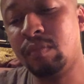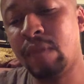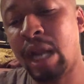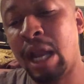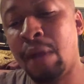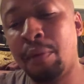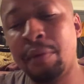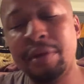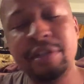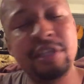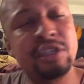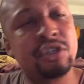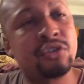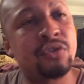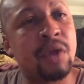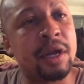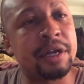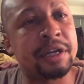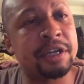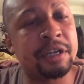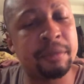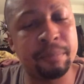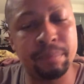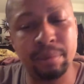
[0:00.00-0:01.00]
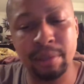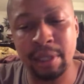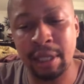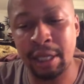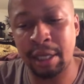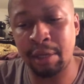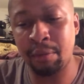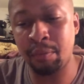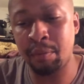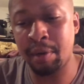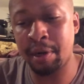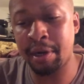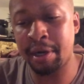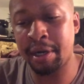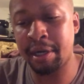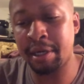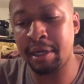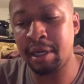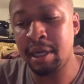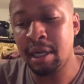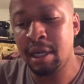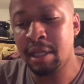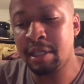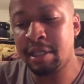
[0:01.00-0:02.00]
I once directed a play
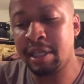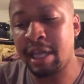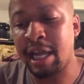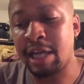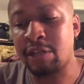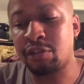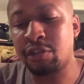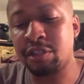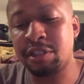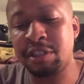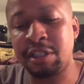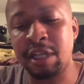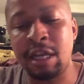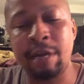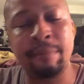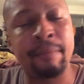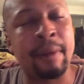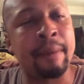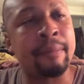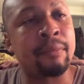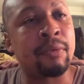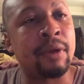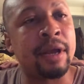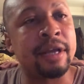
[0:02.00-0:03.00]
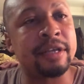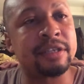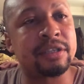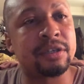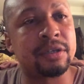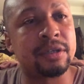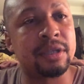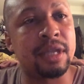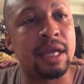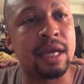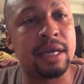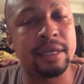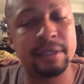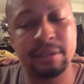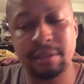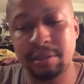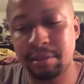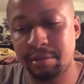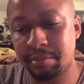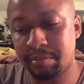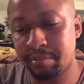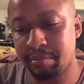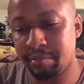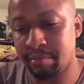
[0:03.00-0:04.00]
wherein the actress didn't memorize her
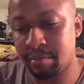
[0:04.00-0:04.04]
lines.